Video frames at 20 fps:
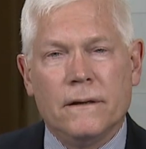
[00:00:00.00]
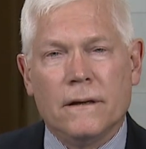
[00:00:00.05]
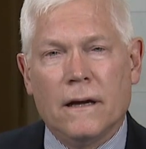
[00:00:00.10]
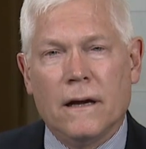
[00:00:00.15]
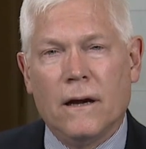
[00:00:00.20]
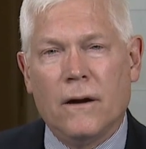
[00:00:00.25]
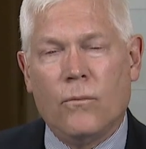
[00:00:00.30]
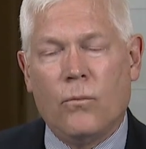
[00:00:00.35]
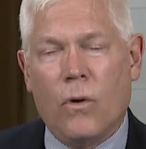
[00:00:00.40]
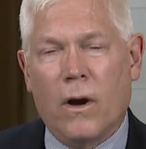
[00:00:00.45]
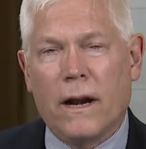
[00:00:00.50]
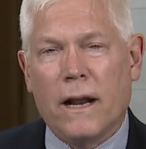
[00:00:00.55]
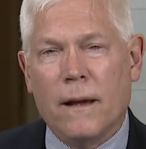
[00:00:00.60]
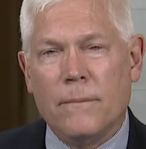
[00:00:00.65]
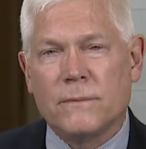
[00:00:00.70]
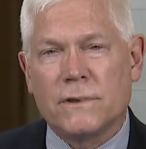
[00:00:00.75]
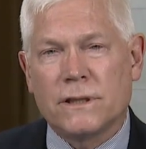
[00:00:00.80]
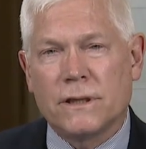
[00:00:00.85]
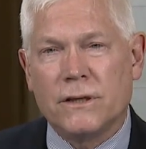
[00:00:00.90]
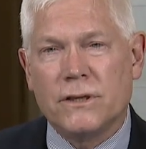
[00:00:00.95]
uh, what
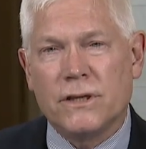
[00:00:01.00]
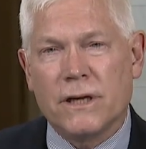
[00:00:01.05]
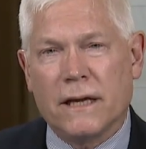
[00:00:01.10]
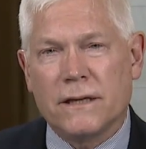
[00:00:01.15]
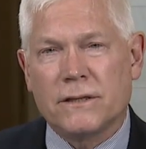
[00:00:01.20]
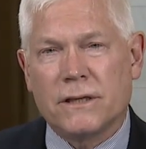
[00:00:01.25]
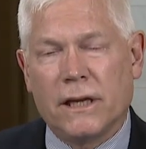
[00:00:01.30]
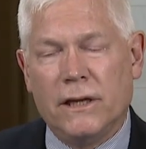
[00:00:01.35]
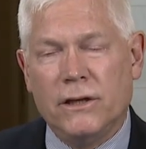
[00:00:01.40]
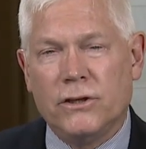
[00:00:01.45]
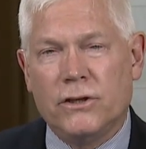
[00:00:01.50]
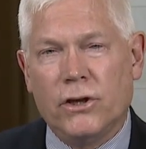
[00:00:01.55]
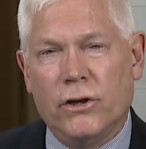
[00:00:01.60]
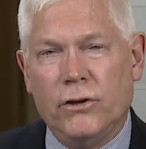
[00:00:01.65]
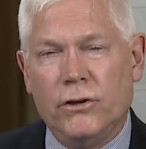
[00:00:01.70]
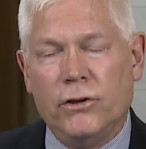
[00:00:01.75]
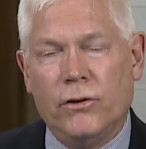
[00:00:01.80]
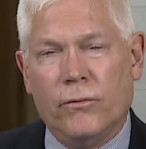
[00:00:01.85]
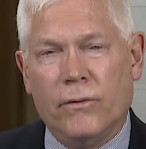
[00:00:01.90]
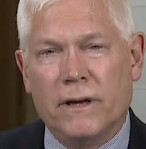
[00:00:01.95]
I'm suggesting to
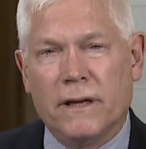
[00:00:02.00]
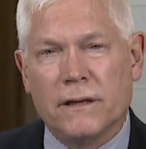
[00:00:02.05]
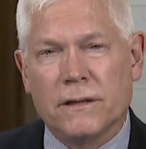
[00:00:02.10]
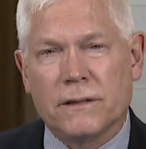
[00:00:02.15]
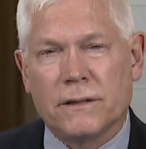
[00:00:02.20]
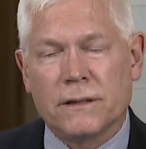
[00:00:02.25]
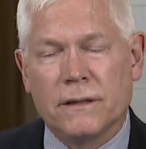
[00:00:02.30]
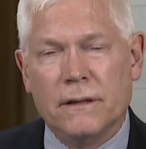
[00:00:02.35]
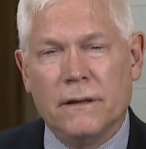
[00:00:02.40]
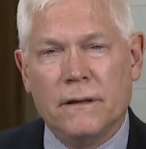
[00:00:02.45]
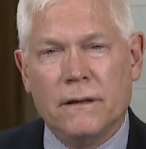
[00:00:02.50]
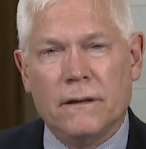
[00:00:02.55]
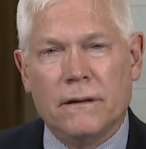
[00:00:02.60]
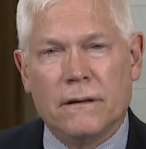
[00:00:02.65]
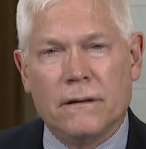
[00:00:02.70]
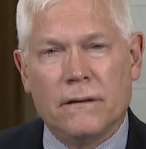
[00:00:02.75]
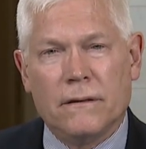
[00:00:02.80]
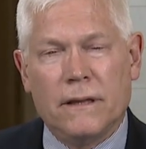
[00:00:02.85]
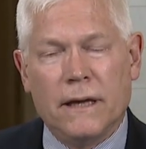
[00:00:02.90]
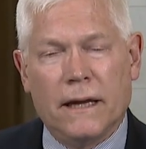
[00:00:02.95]
you is
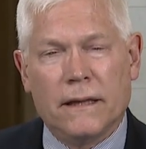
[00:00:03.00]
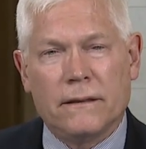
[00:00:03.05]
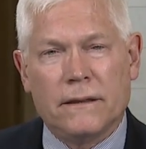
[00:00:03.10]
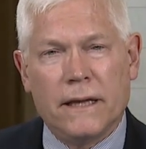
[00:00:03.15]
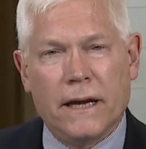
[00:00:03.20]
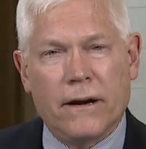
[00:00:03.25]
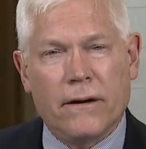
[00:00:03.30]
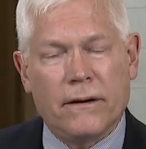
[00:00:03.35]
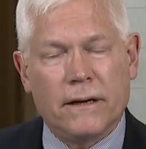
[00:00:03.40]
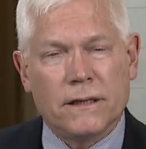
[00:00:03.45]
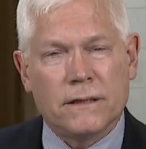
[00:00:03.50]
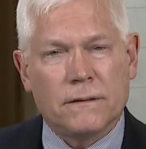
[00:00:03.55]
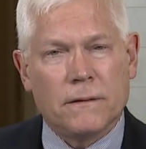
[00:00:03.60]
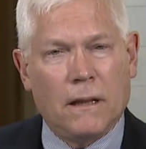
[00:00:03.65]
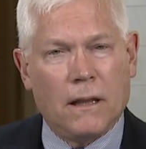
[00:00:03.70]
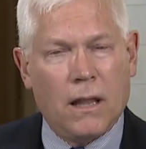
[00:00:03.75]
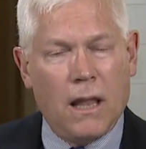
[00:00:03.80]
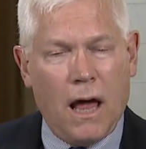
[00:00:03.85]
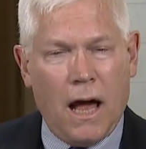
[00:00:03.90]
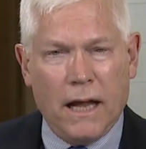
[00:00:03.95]
that there is
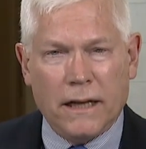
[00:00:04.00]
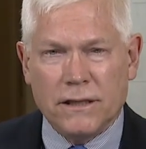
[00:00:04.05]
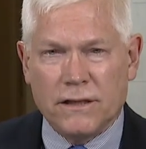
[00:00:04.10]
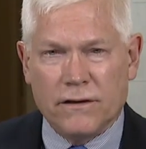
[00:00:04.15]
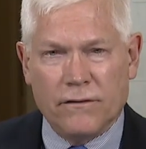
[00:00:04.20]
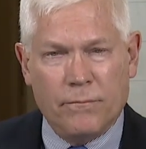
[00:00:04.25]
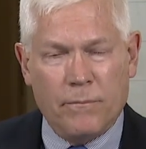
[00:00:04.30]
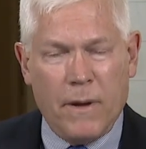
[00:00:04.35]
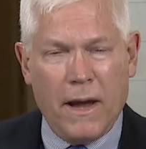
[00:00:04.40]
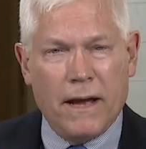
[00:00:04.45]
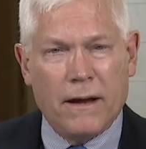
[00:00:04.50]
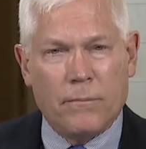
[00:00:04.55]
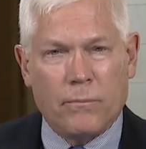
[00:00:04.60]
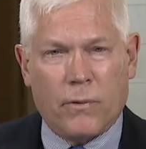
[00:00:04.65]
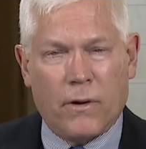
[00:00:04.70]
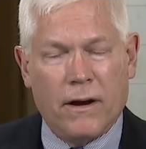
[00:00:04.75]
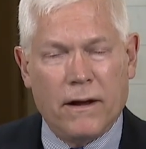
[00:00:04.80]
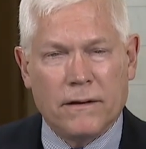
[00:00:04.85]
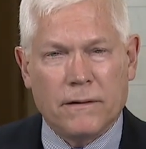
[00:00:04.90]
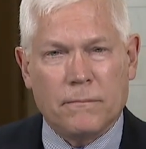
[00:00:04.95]
lots of
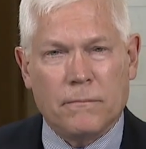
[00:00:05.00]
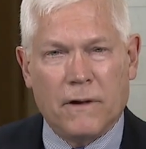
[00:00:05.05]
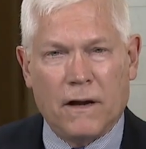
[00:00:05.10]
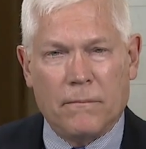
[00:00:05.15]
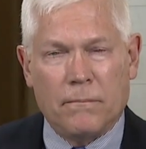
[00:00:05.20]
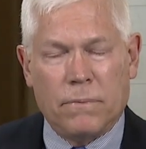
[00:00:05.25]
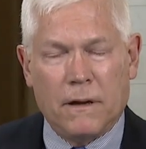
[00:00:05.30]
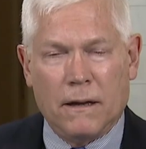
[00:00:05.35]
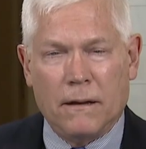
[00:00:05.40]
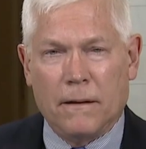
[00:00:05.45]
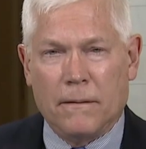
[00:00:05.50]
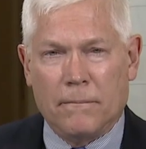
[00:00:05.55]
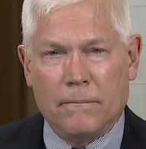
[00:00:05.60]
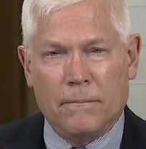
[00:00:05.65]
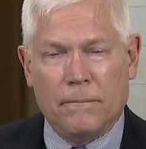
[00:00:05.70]
uh, uh